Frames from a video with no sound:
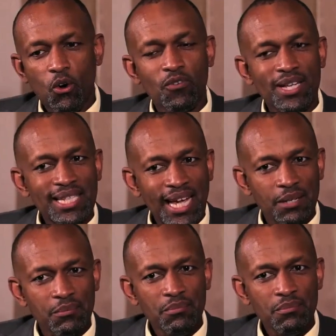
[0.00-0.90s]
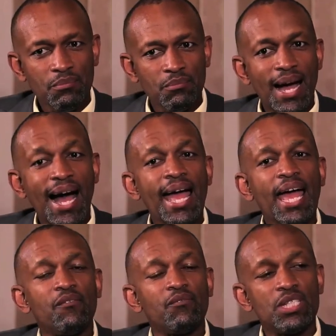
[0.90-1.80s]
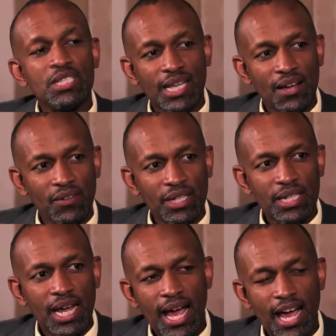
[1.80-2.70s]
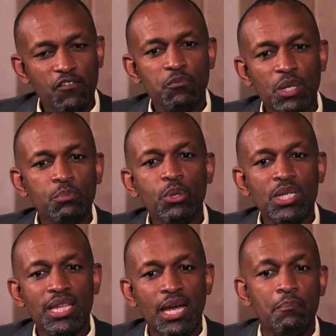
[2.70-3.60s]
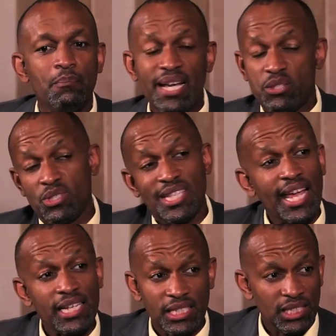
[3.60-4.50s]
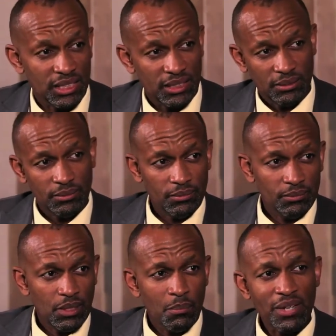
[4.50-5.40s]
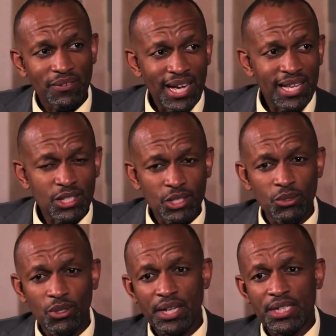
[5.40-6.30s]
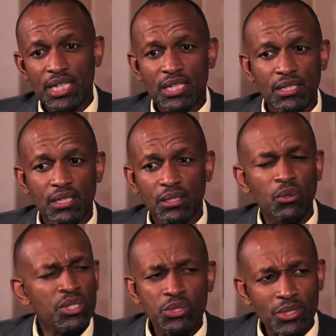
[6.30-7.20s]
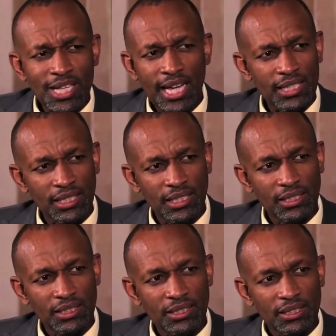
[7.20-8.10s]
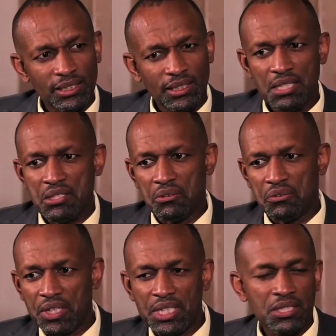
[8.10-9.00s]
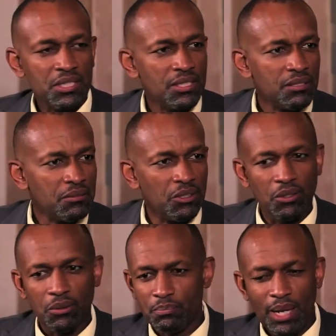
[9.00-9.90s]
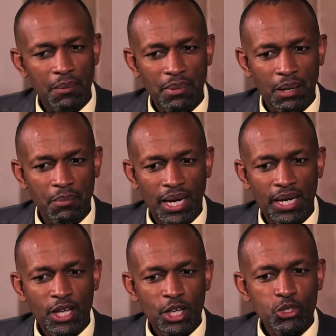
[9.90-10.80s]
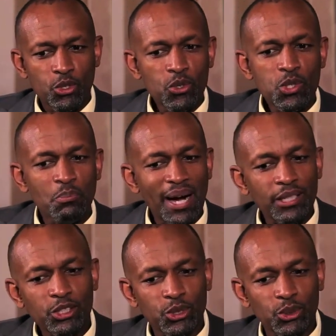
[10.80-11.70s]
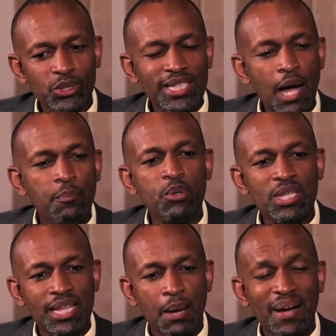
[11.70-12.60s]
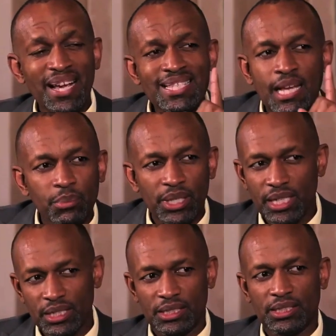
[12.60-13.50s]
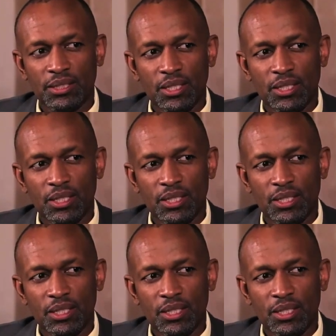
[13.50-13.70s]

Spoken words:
over time, I have discovered have been put there by society. But if I ask you, Eric, who is society? It's your friends, your blah, blah, blah. So those milestones are put there by somebody else.